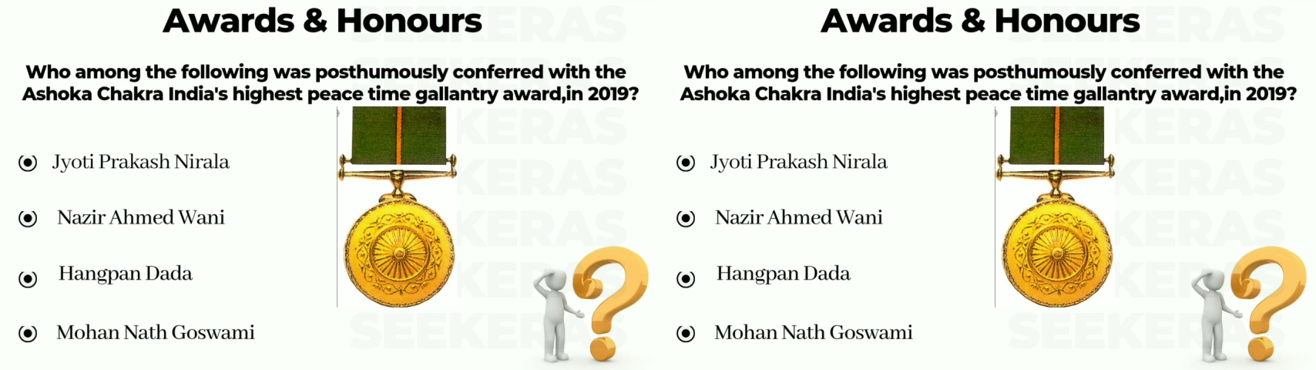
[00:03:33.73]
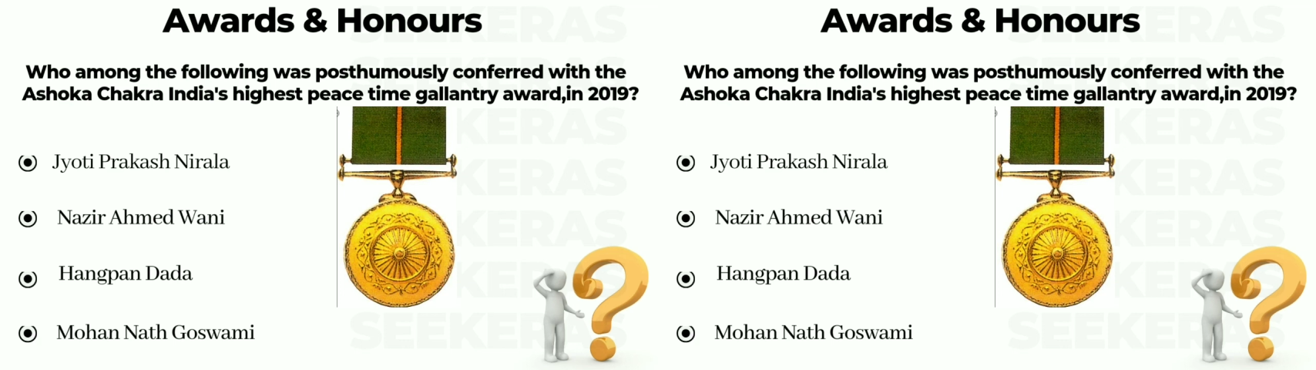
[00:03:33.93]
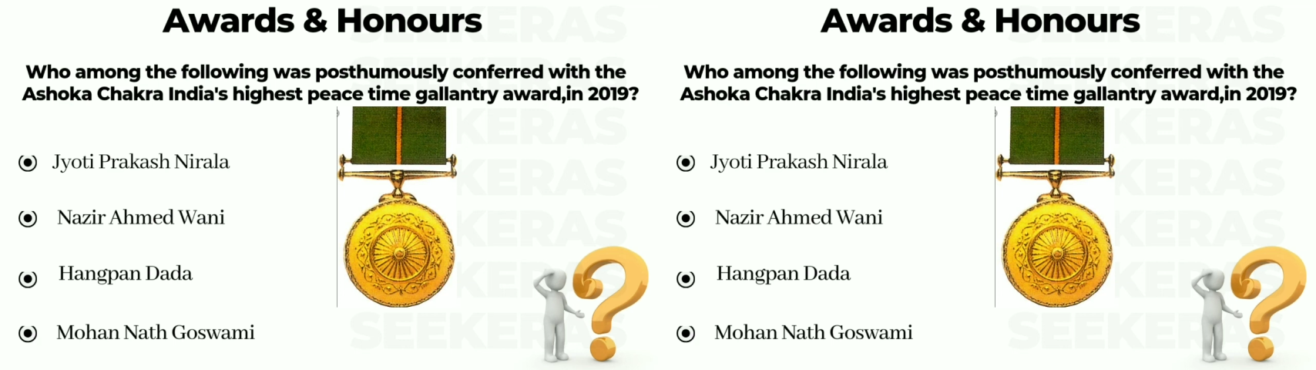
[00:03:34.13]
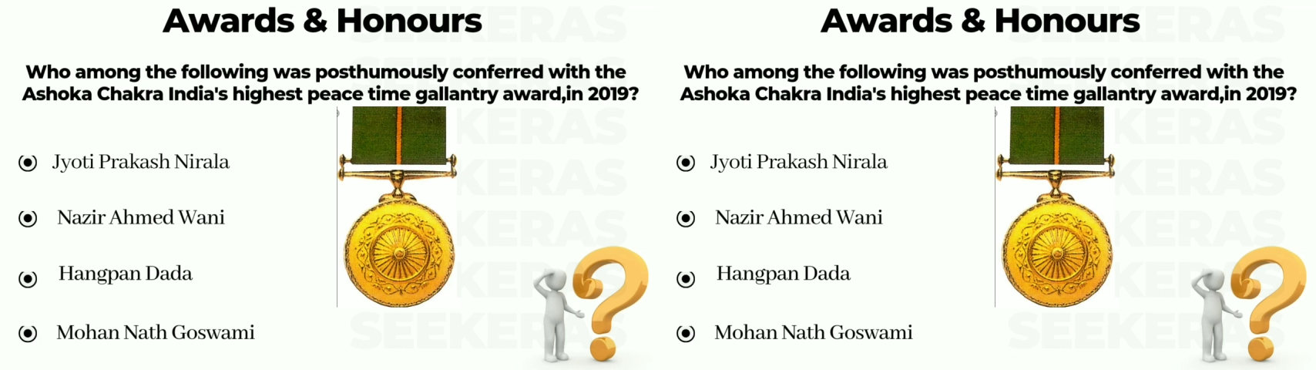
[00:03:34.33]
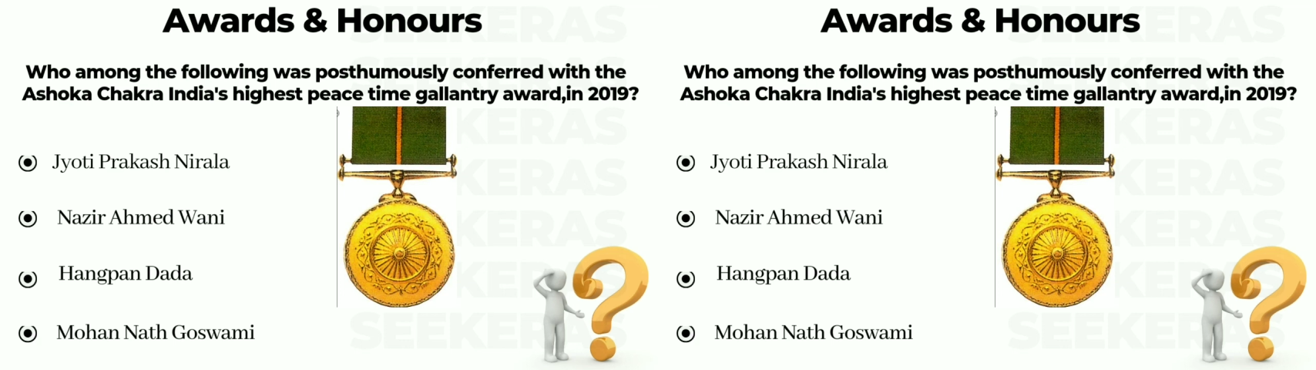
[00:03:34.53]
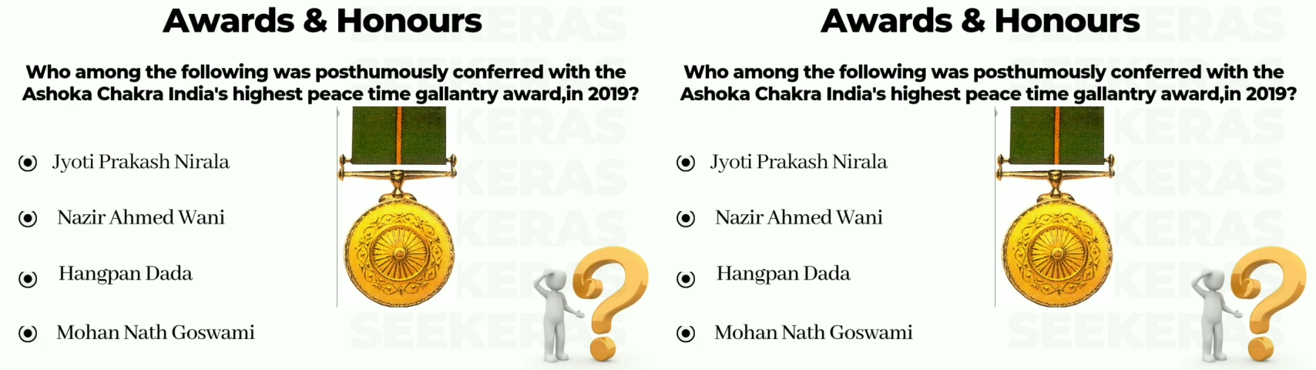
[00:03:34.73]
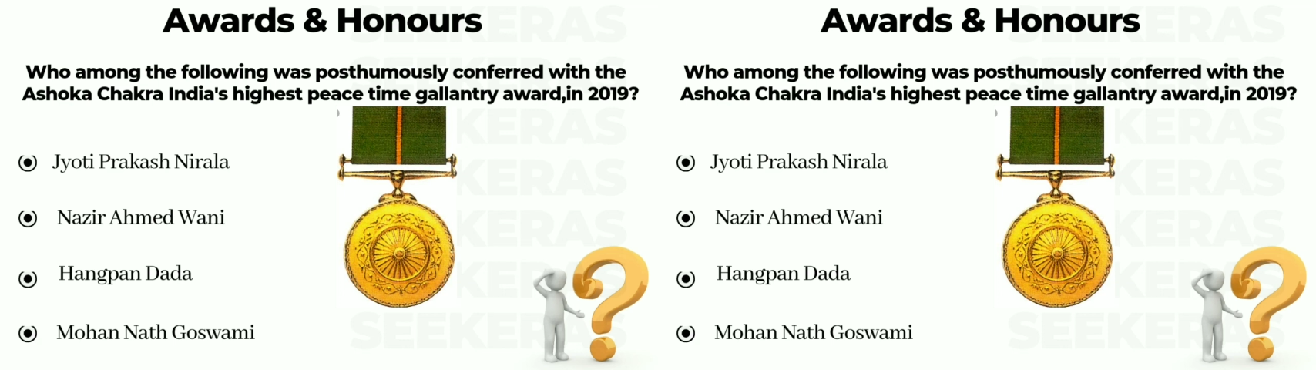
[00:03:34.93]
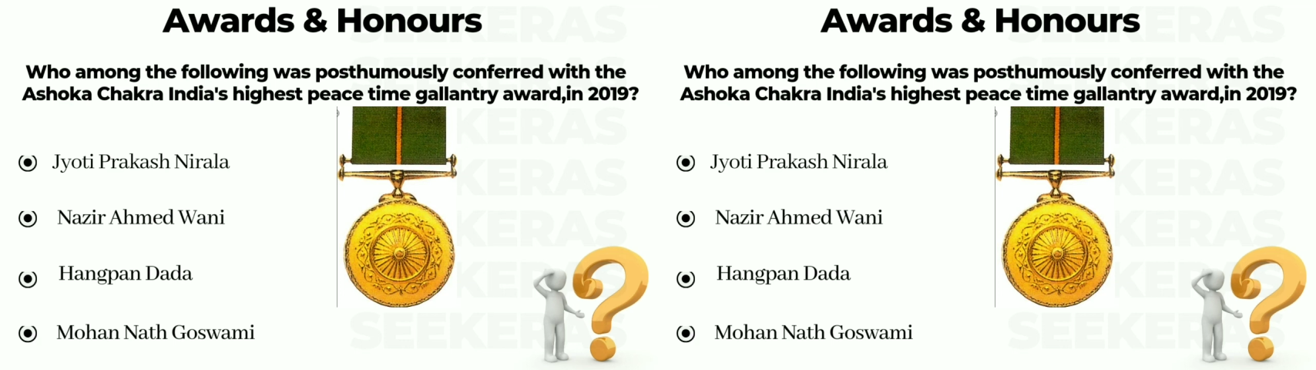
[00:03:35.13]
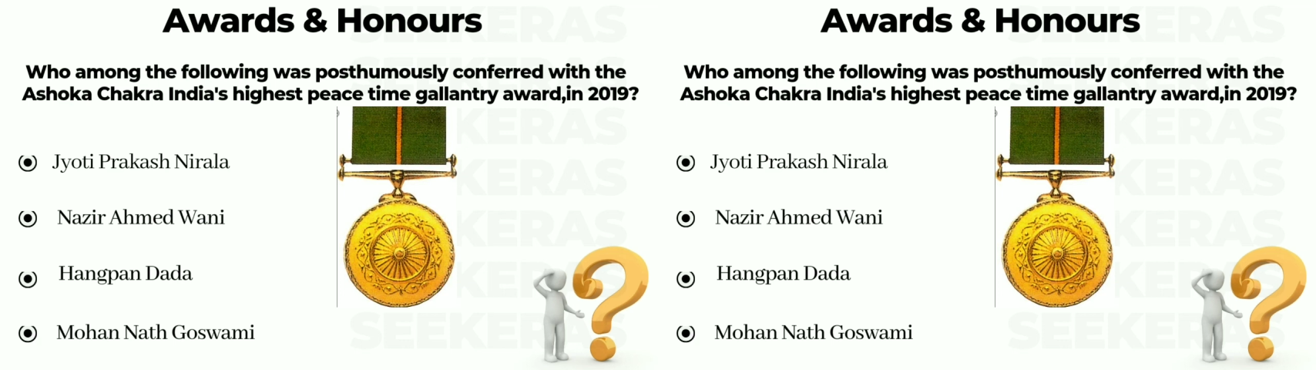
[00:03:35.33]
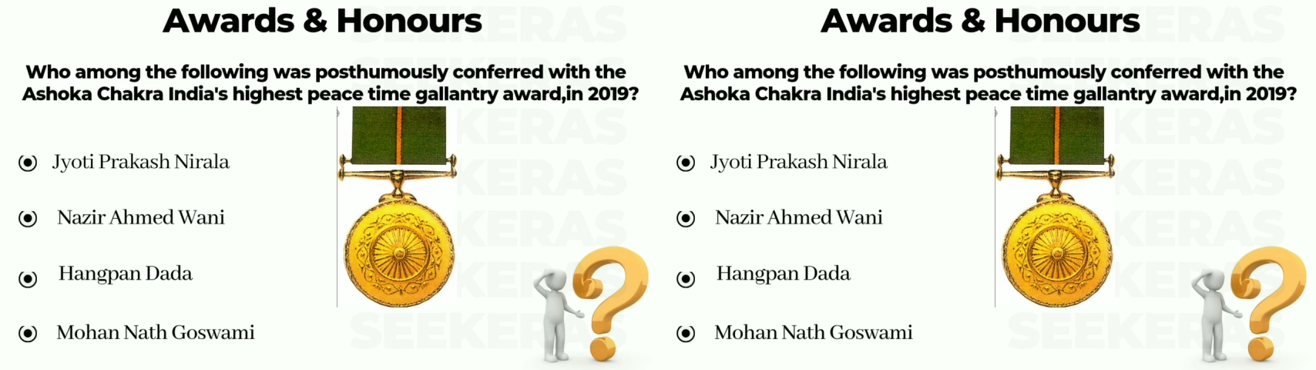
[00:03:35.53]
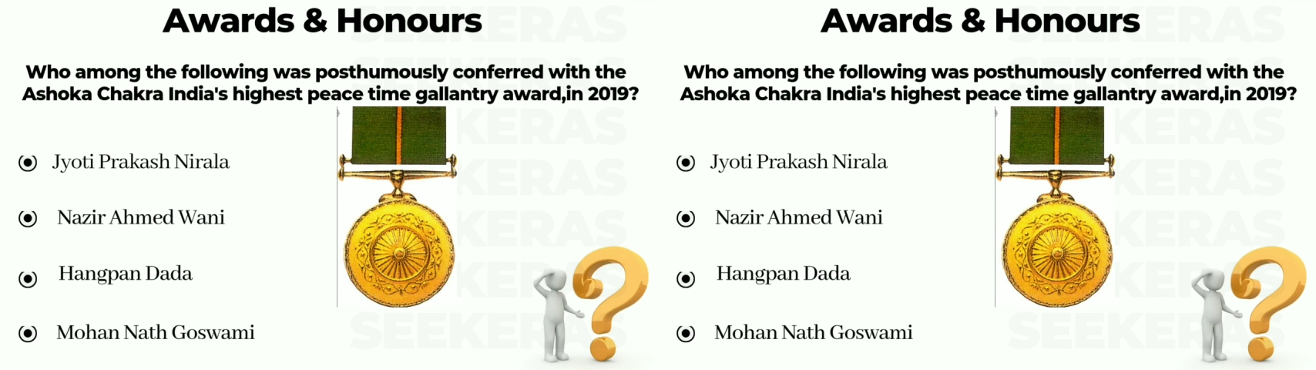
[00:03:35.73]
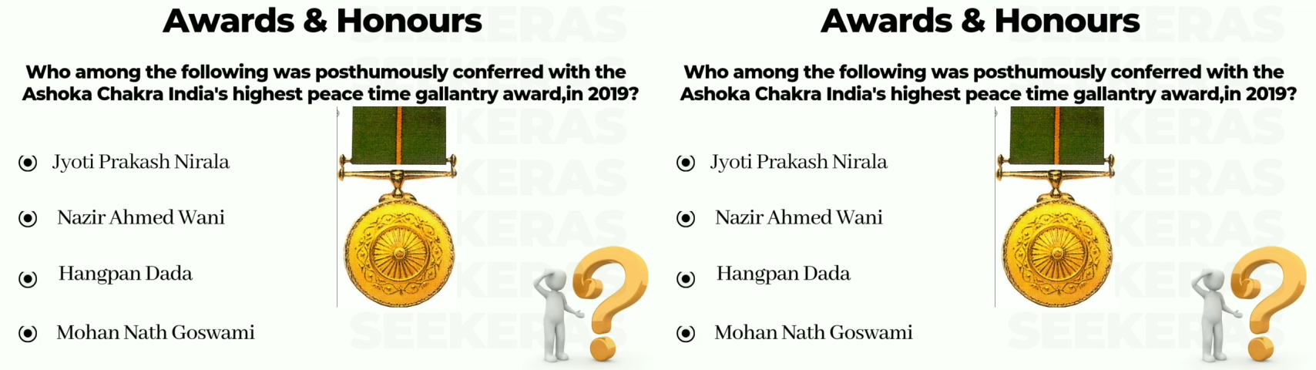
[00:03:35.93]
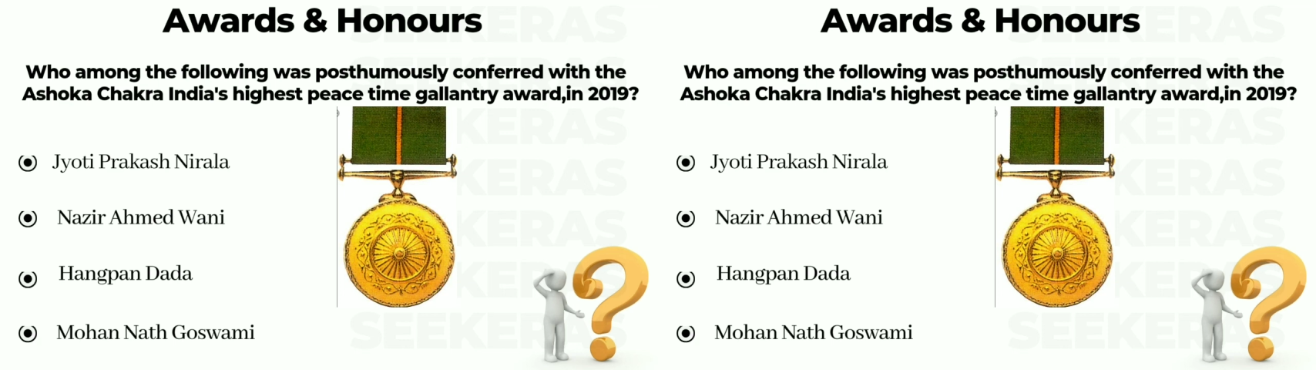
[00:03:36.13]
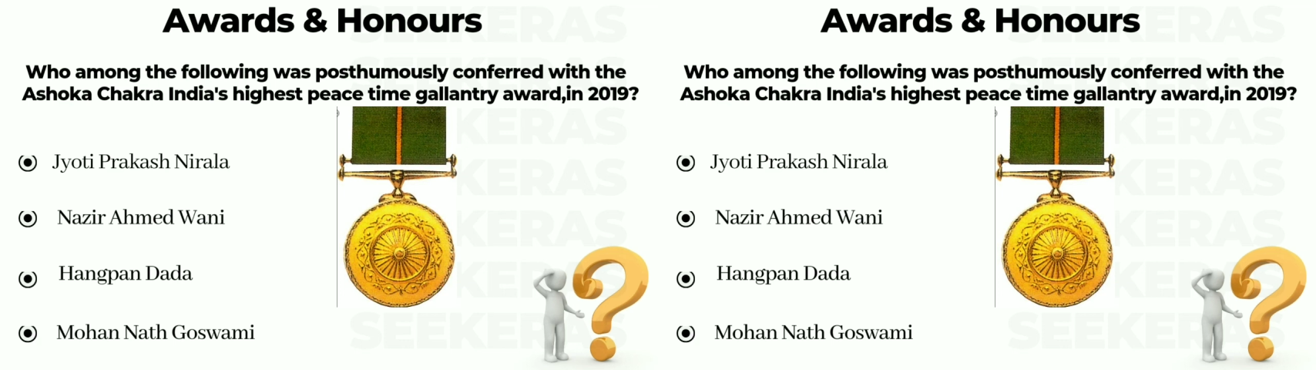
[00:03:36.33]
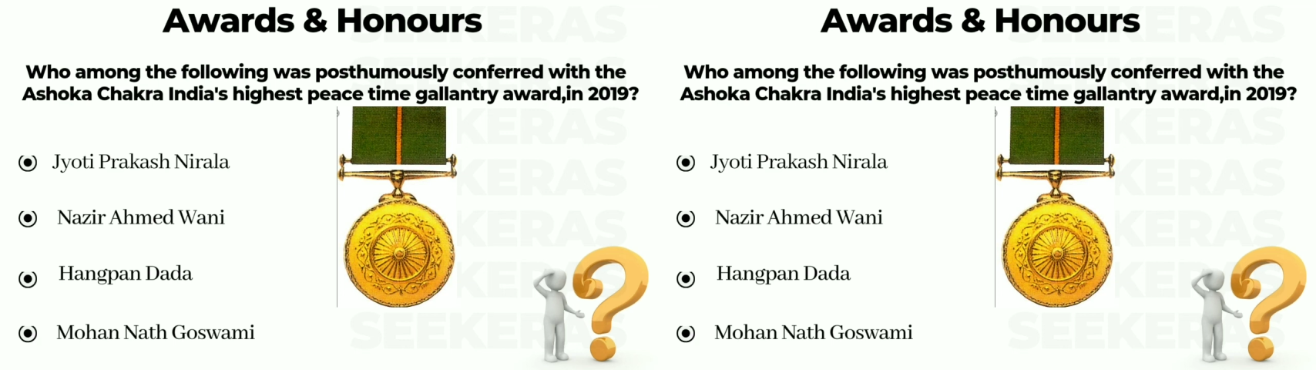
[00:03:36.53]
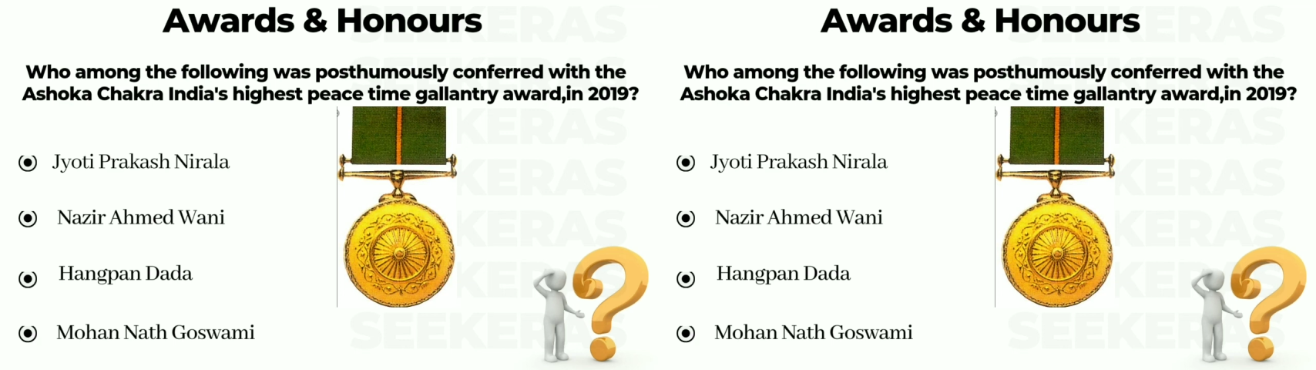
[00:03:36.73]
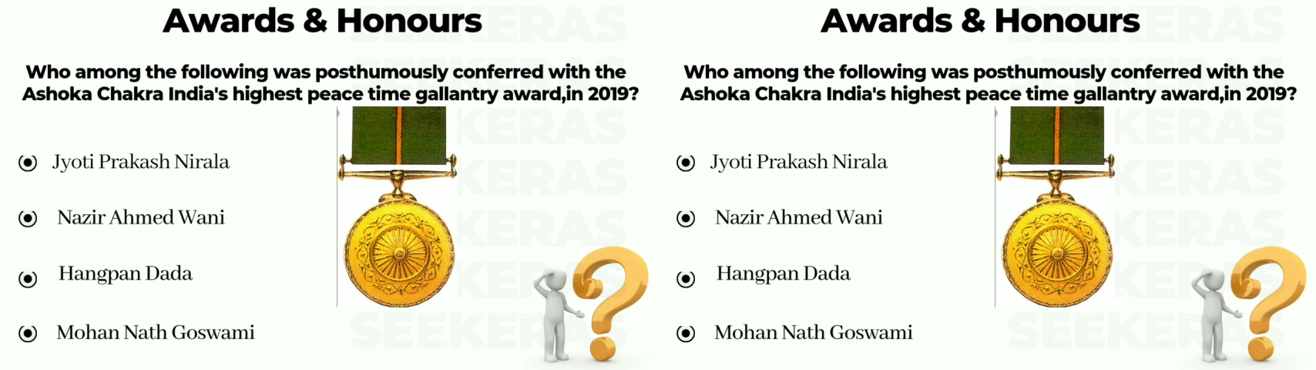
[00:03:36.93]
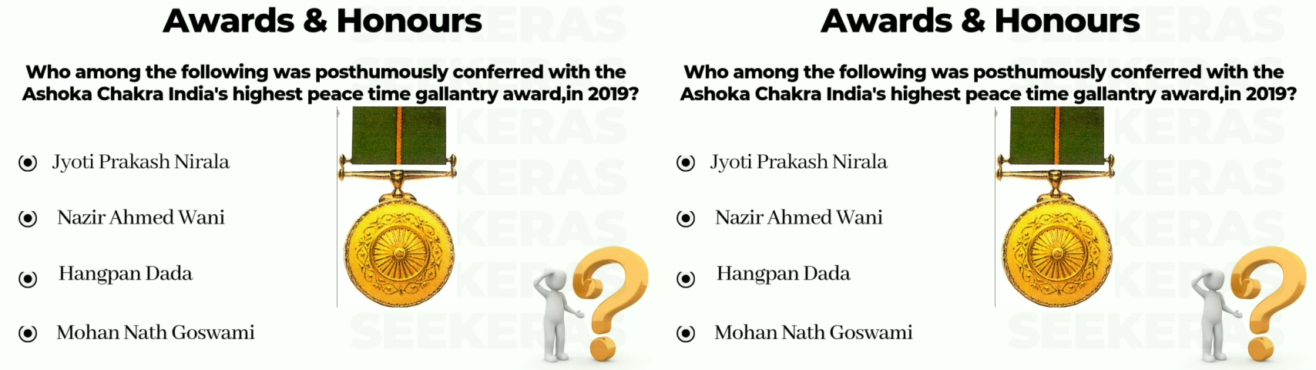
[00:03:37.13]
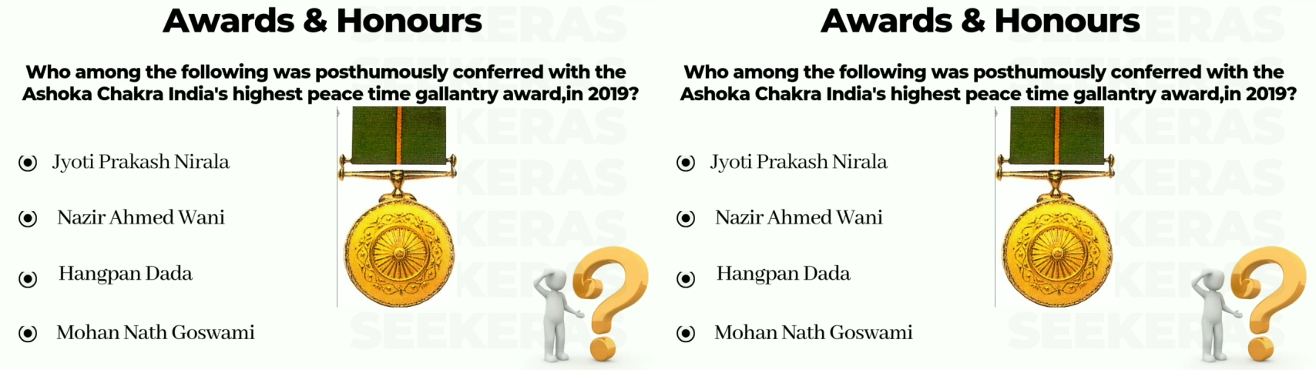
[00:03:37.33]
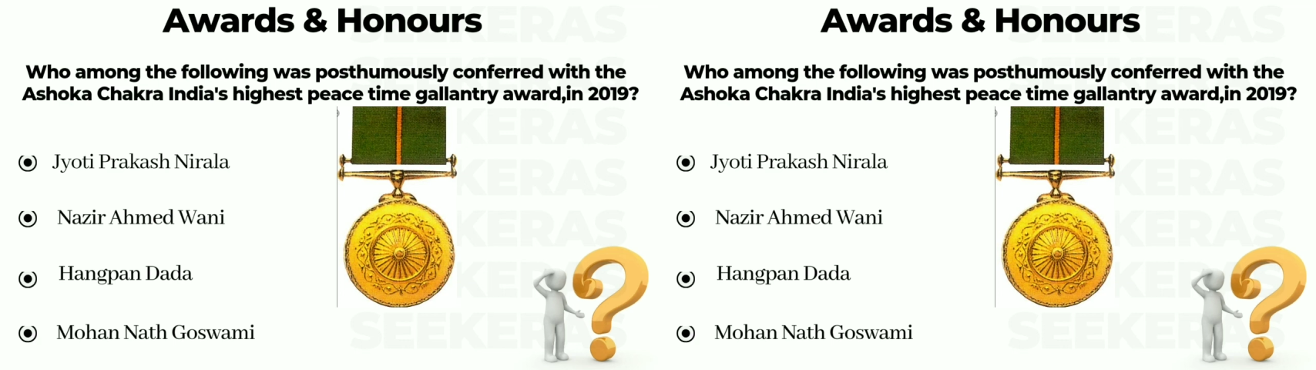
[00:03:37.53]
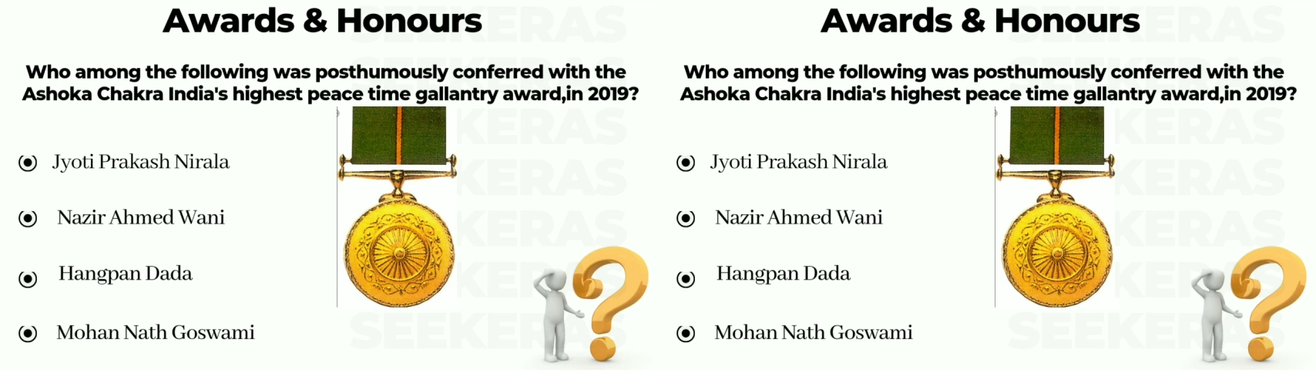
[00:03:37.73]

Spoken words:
Nobody's mouth can be seen.